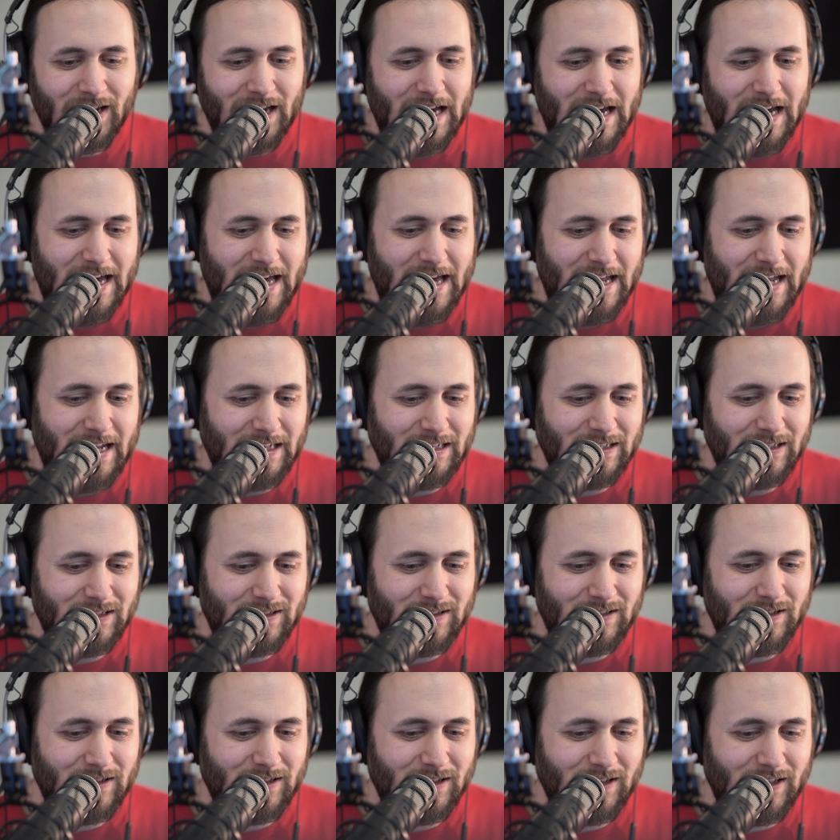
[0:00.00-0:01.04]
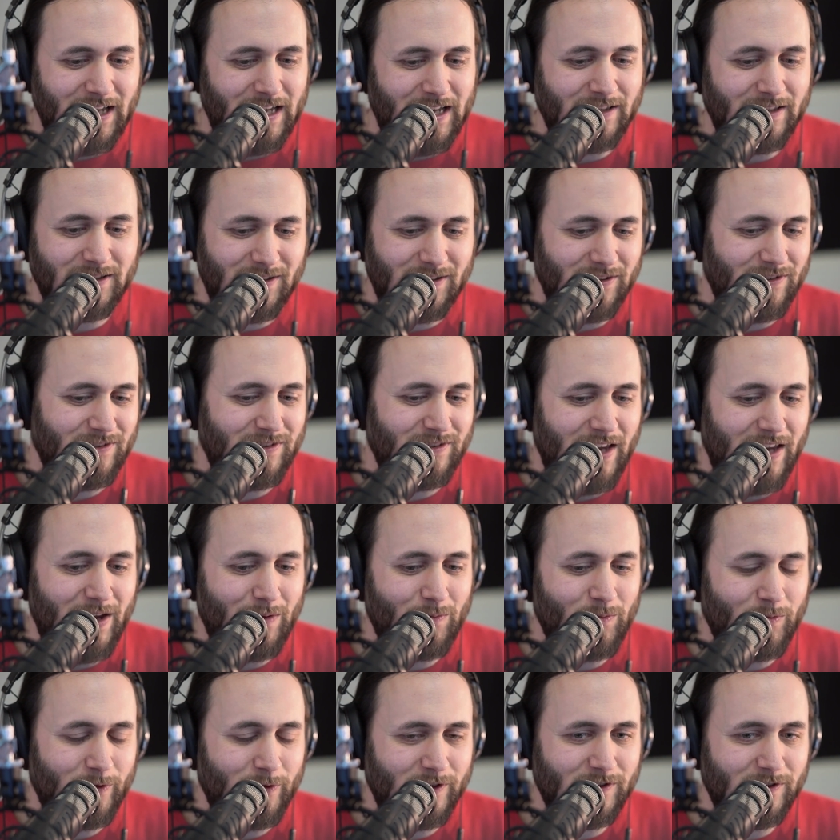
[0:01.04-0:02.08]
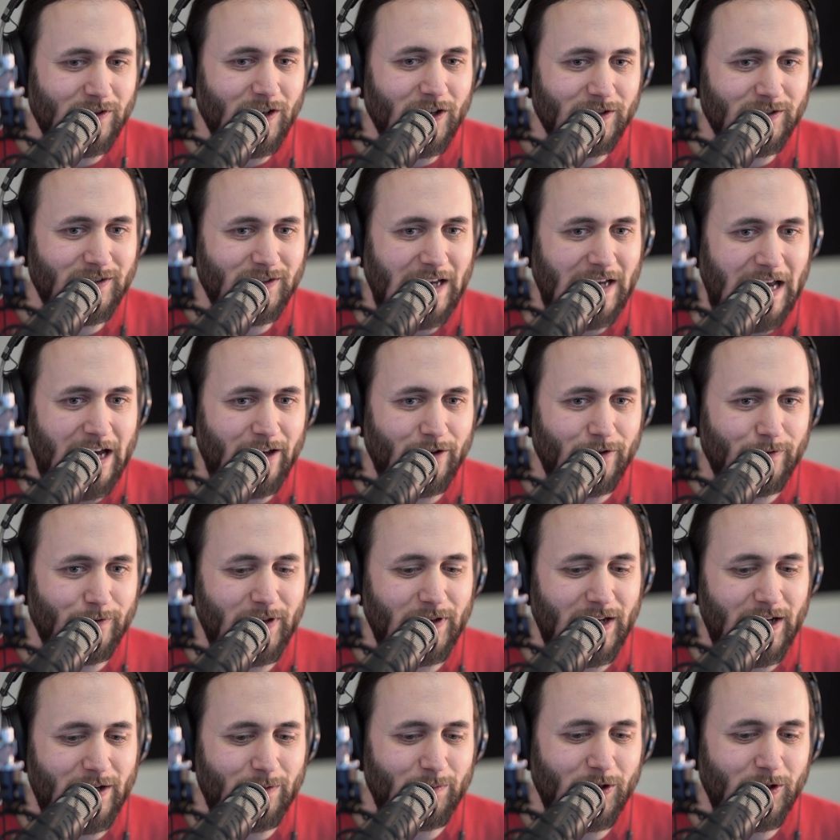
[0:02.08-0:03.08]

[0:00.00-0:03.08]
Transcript: and get the same result out of there,